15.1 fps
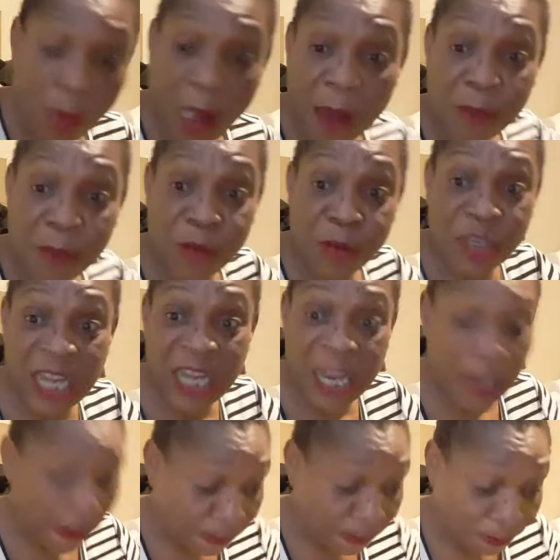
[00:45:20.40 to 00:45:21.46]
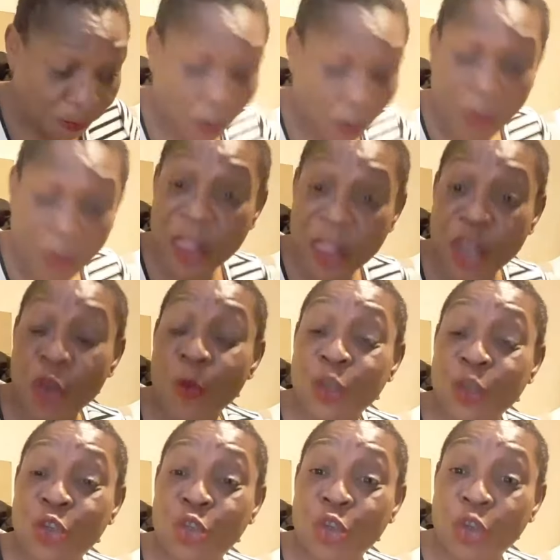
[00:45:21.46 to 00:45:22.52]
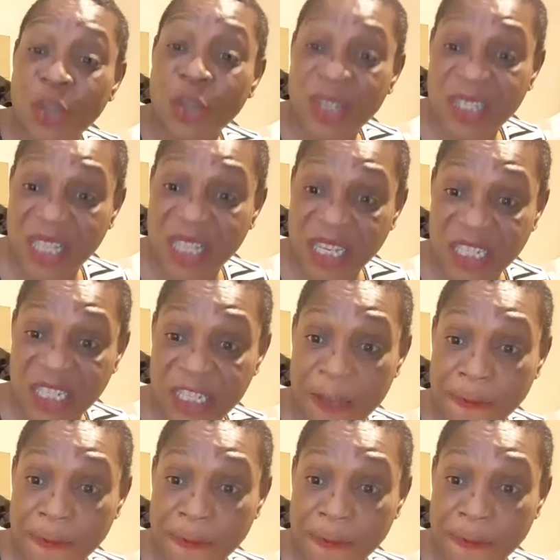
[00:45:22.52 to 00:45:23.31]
But again, they don't want you to know those things.